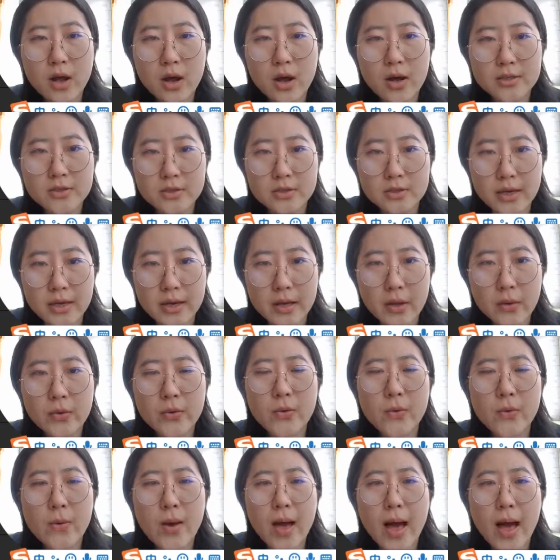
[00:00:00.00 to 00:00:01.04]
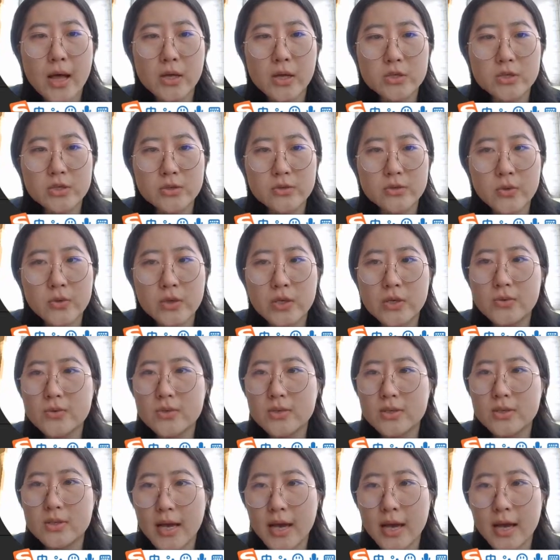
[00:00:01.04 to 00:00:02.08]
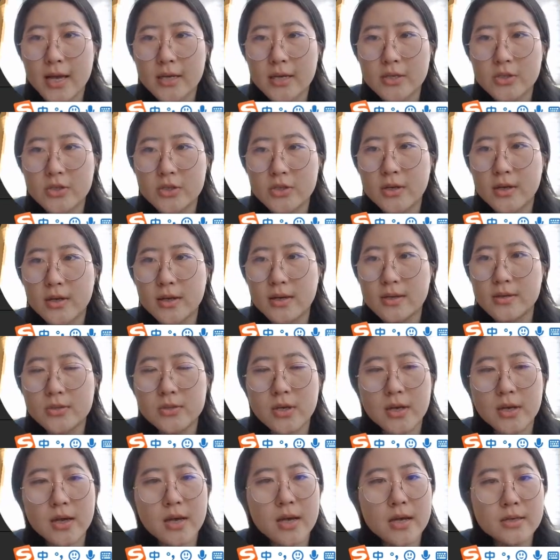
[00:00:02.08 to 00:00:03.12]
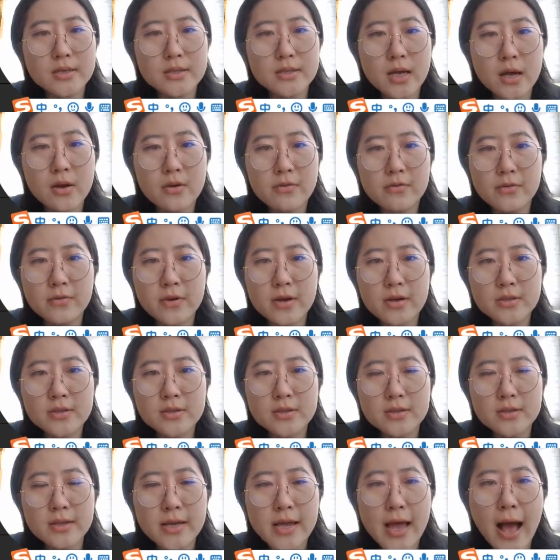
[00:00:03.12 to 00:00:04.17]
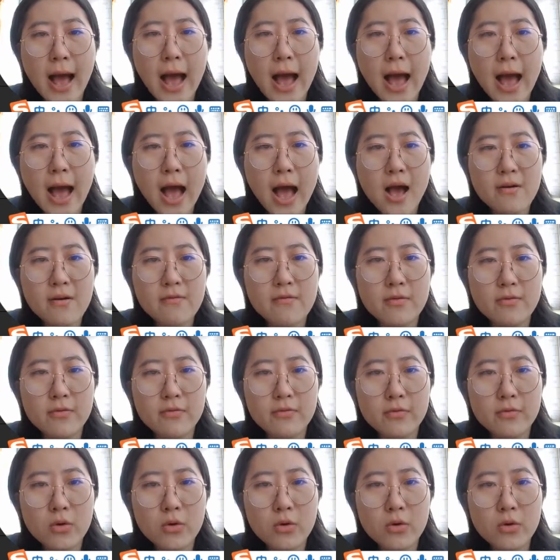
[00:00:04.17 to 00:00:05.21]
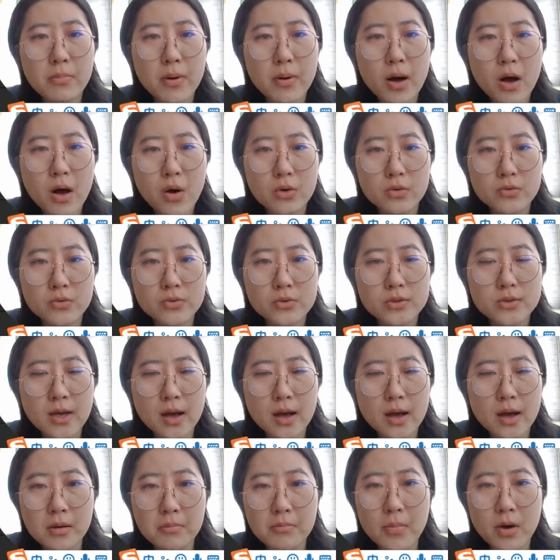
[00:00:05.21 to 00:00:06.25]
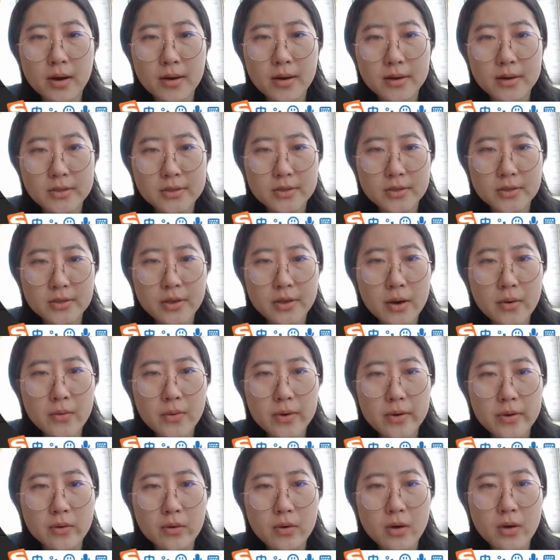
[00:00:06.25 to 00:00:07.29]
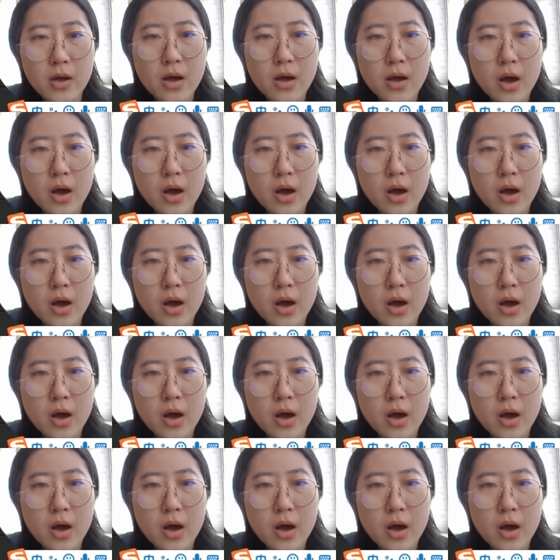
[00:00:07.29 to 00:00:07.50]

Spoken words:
To tell you how to use the textures. So firstly, I have 4 balls on my scenario.